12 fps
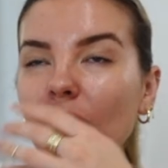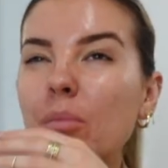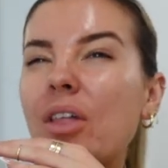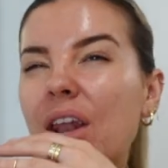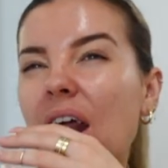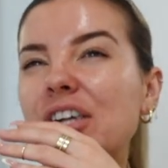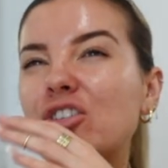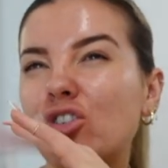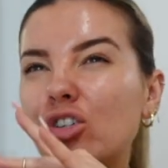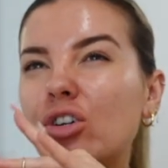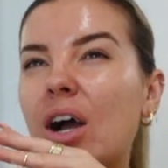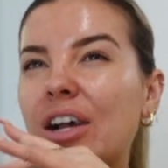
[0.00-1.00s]
But then I
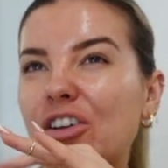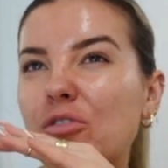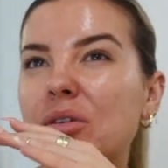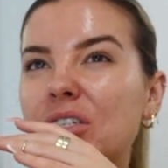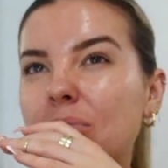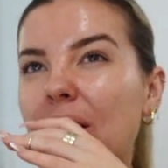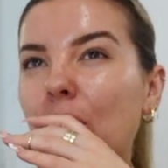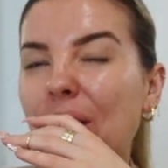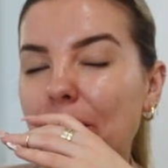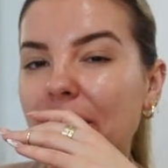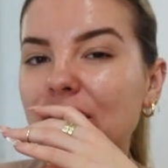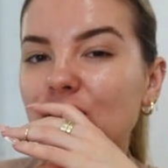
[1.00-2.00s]
do kind of miss my
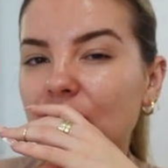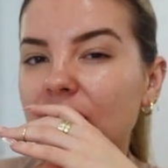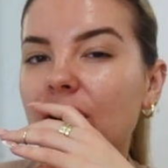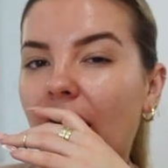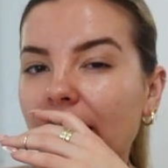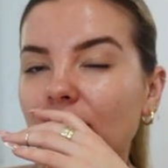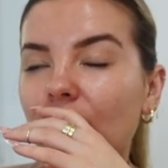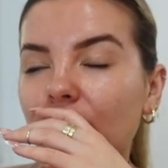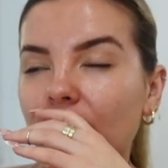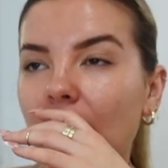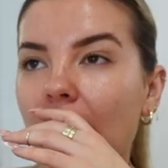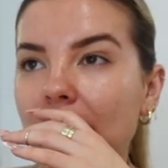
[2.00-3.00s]
Weet-Bix cheesecake, not
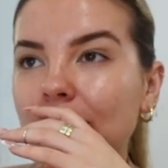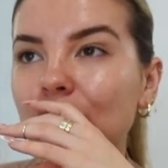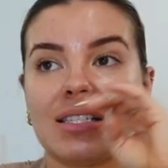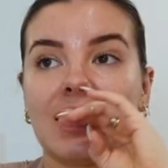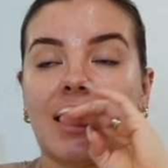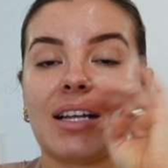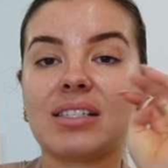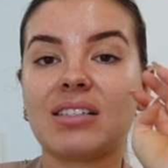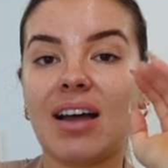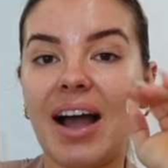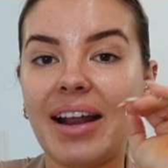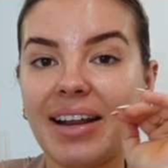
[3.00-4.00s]
gonna lie. It's an
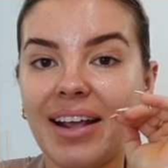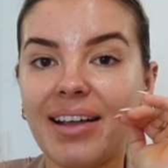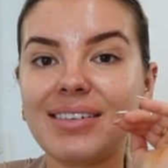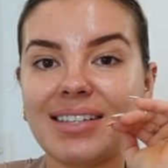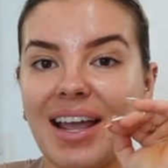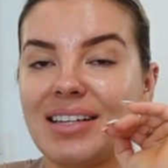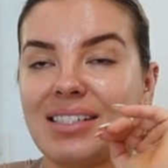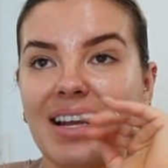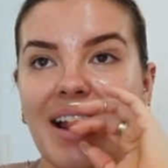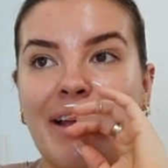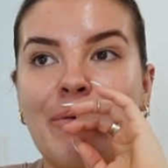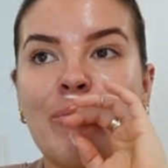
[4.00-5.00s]
exciting day
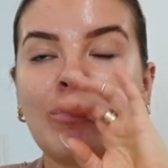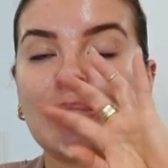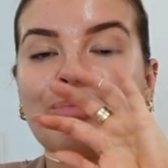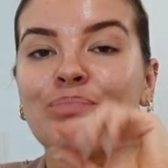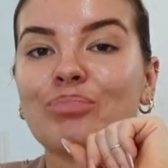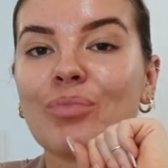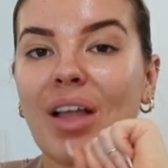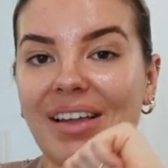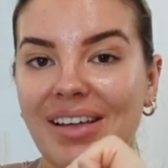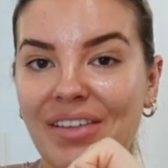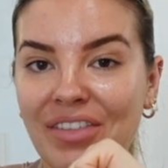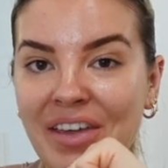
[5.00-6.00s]
today. I
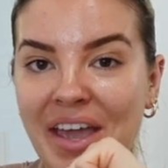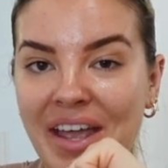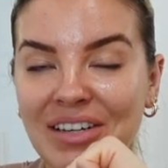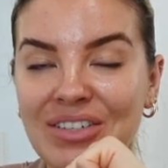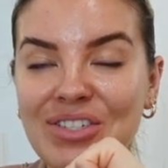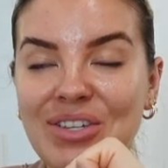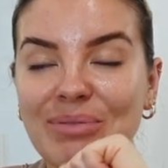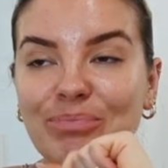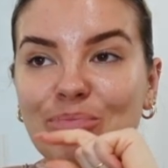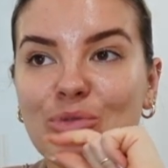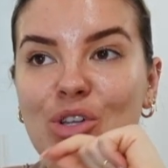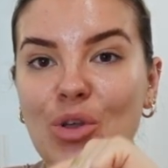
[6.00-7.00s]
get the keys
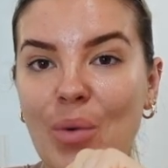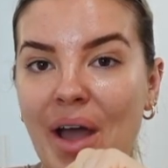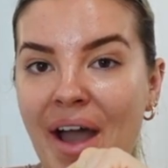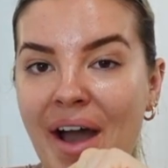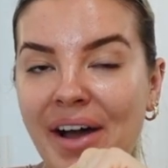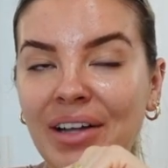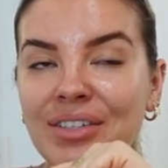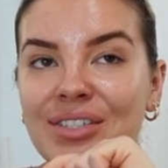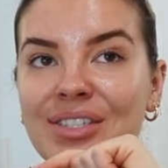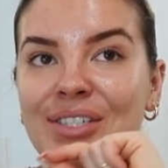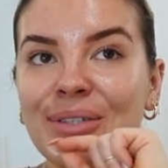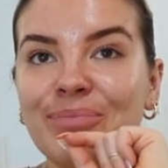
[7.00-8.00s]
to the
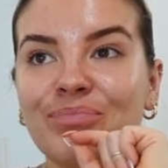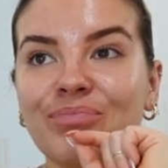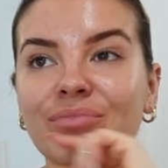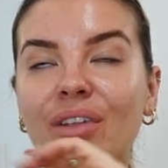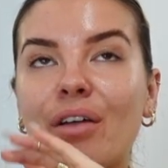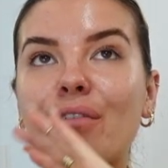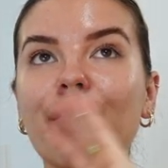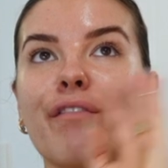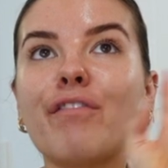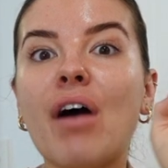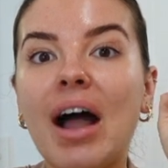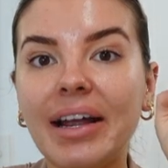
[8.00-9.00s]
warehouse,
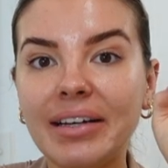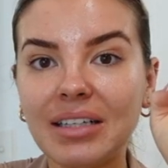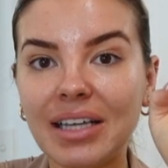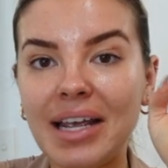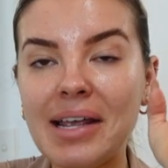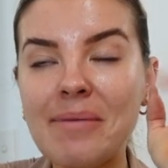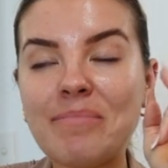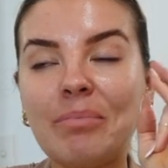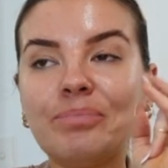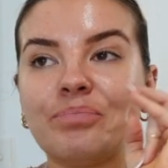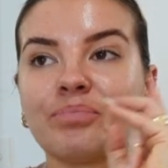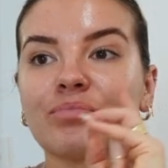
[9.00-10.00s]
finally.
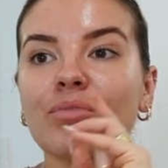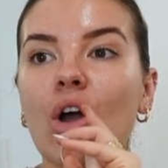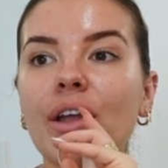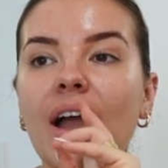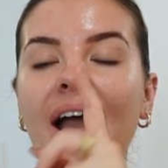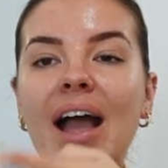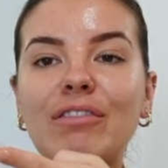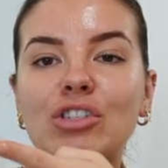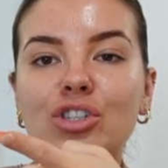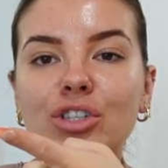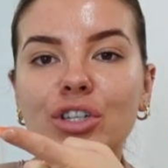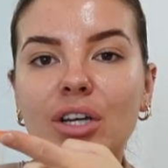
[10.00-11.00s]
Oh yeah, I haven't
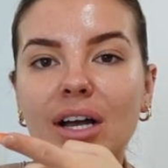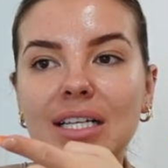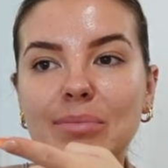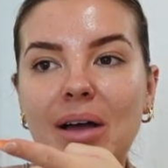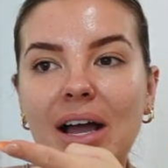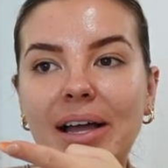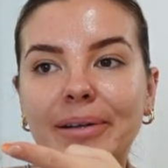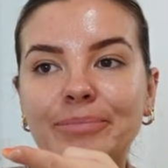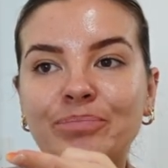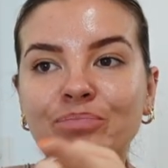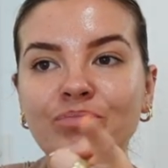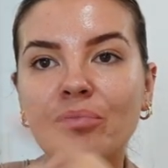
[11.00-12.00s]
shown you guys my
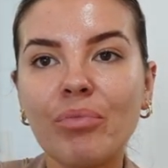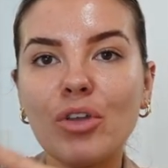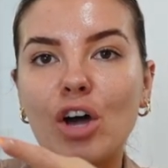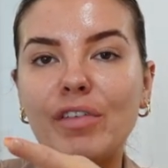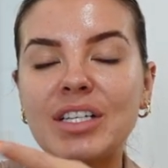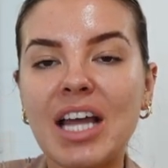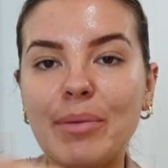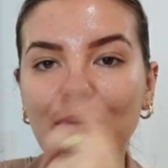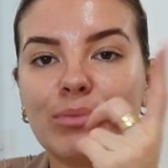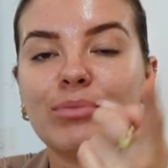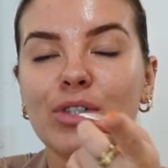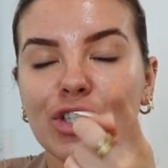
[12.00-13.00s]
coffee
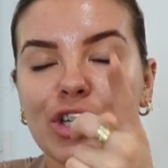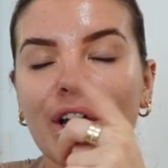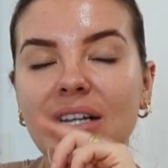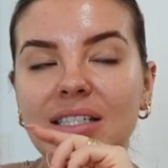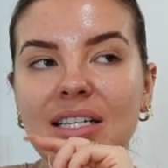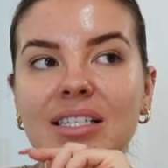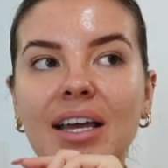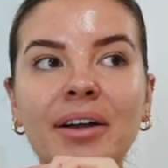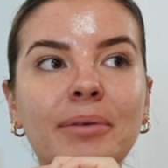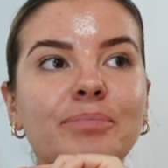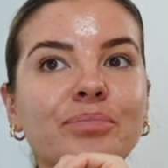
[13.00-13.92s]
table. I'll show you guys in a sec.